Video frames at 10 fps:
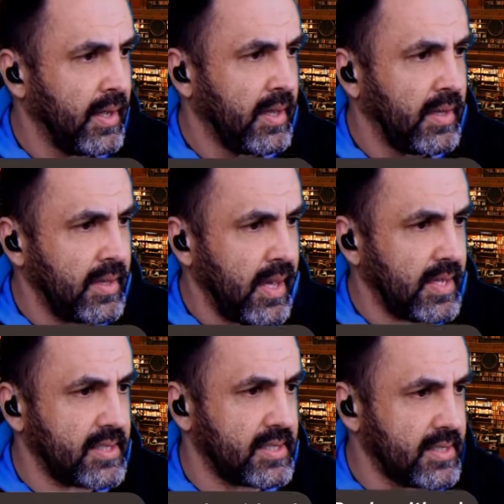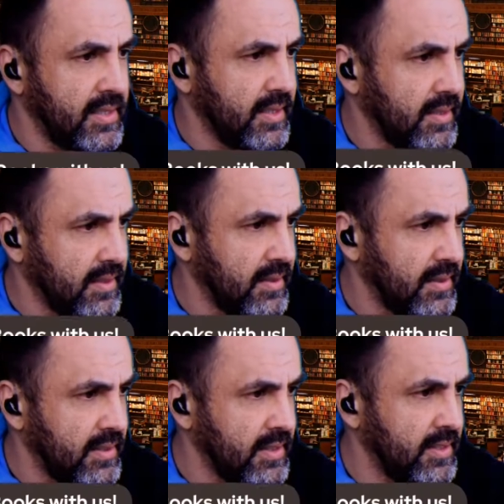Yes,
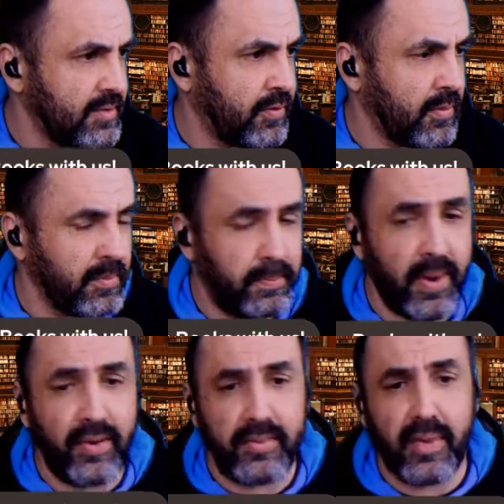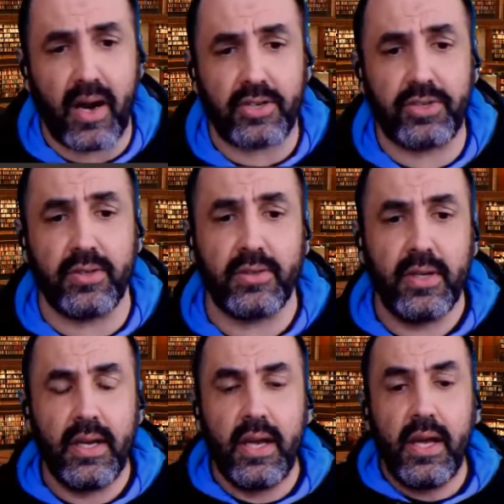this is from Perry Marshall.
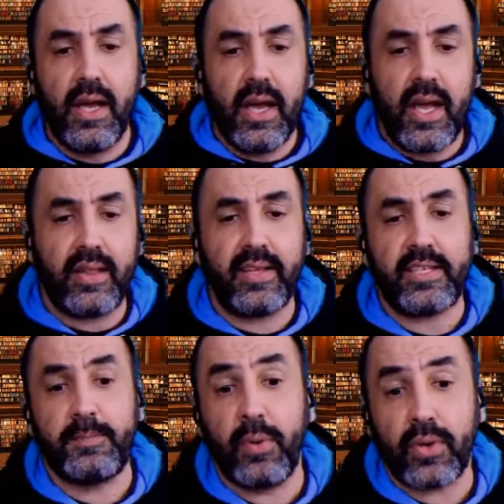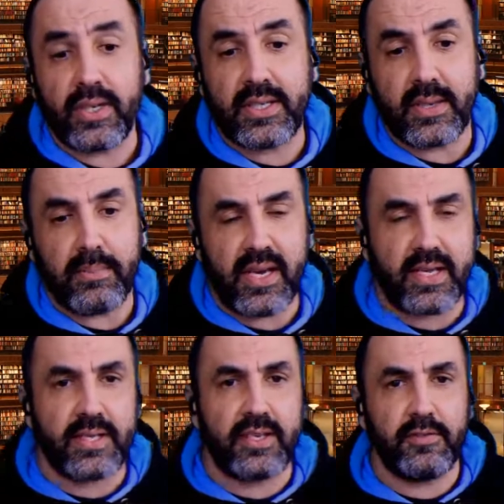And this book is
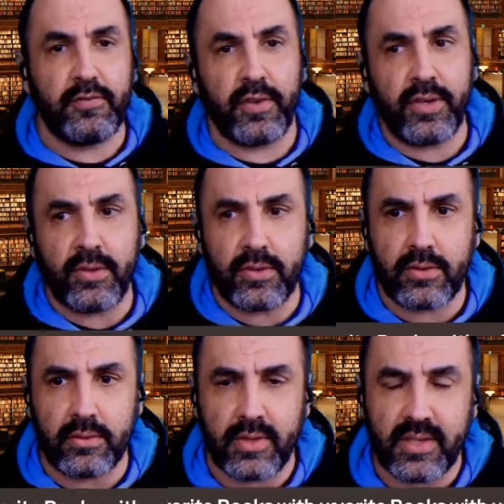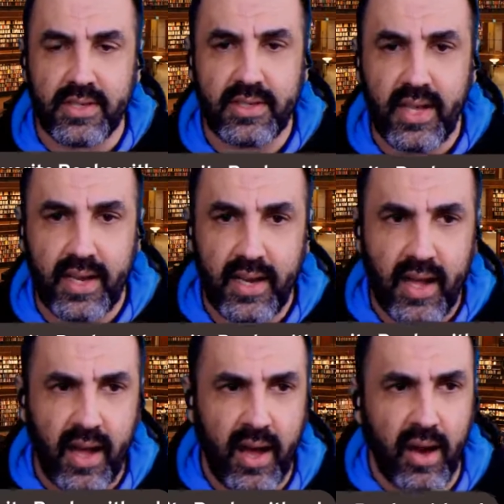amazing for you to understand
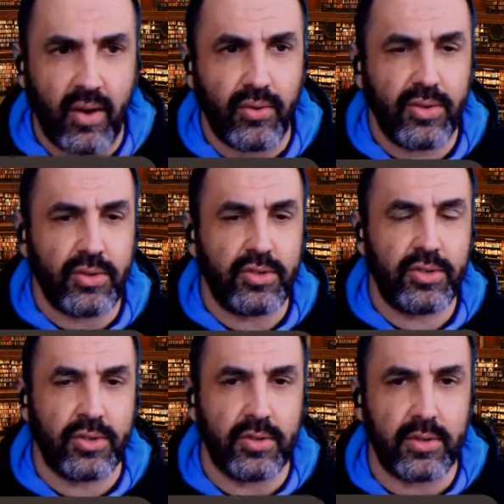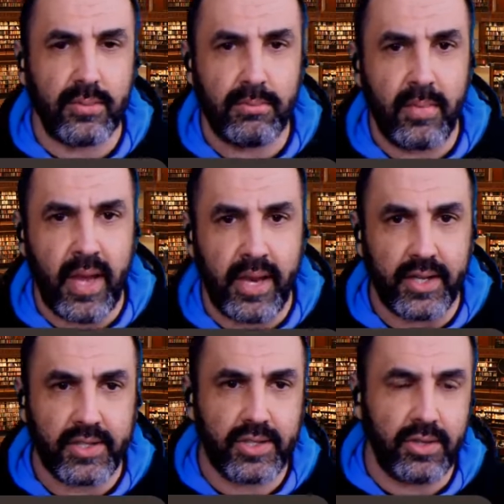how you should
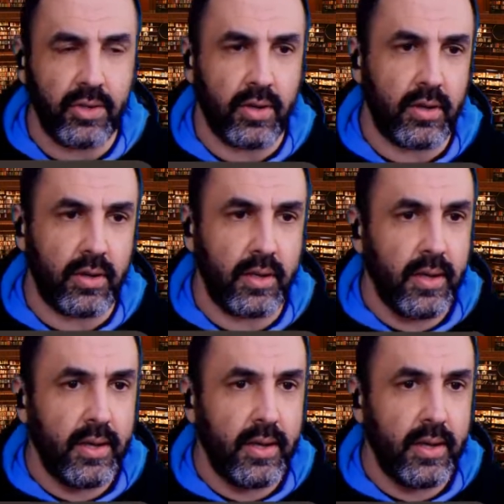manage your